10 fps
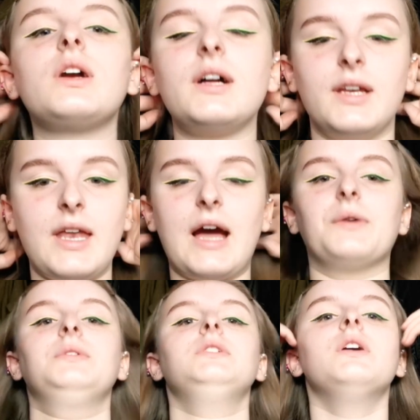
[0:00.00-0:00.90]
Now,
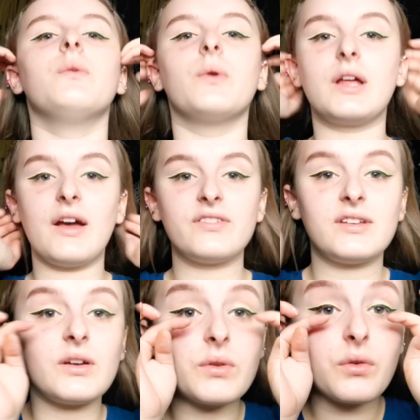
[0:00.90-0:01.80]
we're gonna have to
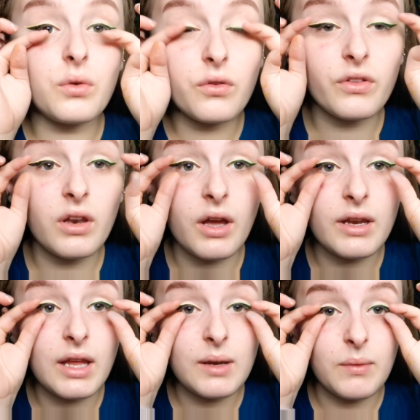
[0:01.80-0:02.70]
deal with all of the liner
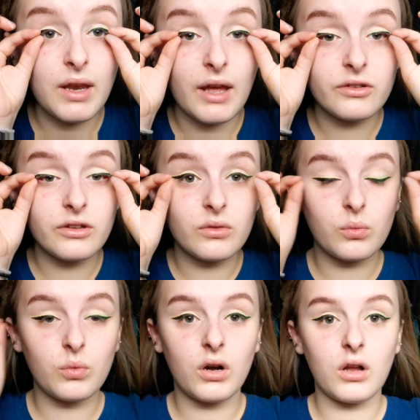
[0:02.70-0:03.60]
in my lashes
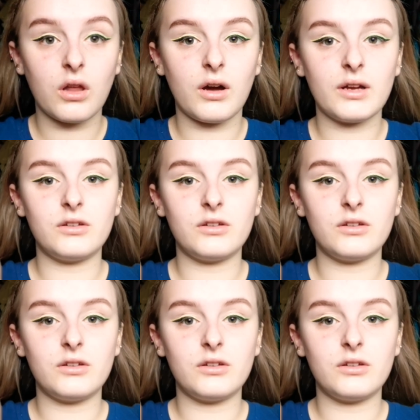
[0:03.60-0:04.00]
while I